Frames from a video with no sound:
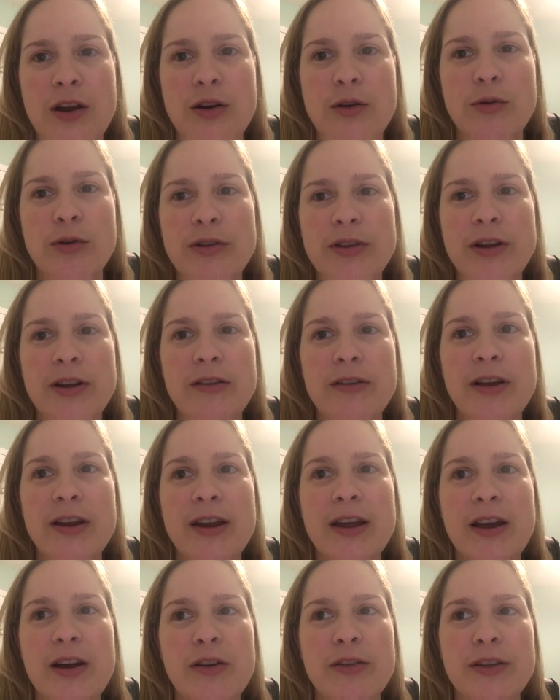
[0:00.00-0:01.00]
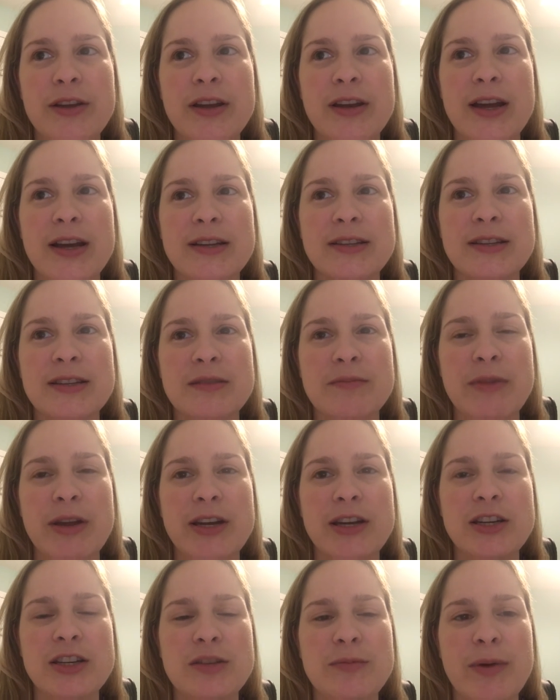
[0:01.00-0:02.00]
North Carolina Health Connects is
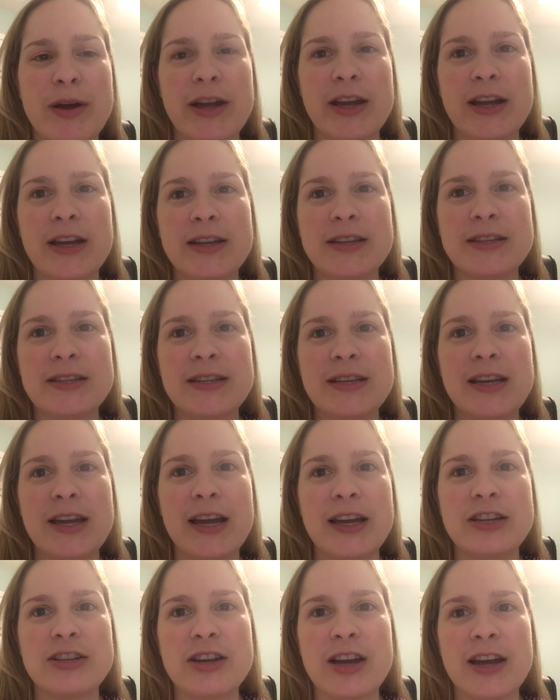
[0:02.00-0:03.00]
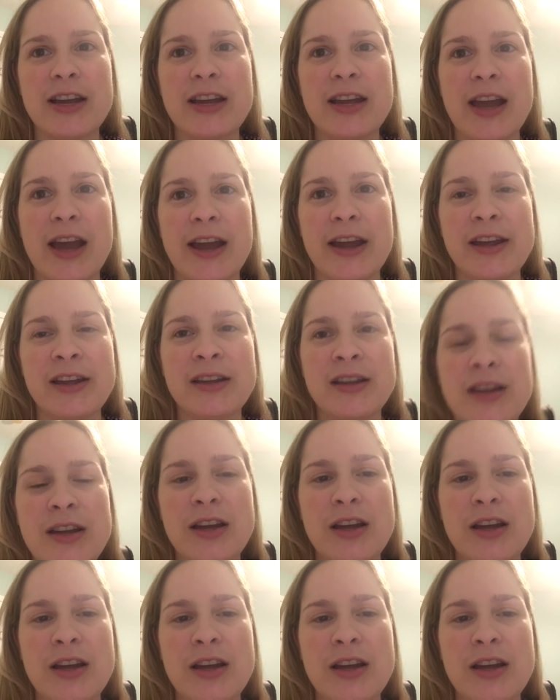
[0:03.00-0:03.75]
managed by NCHIEA,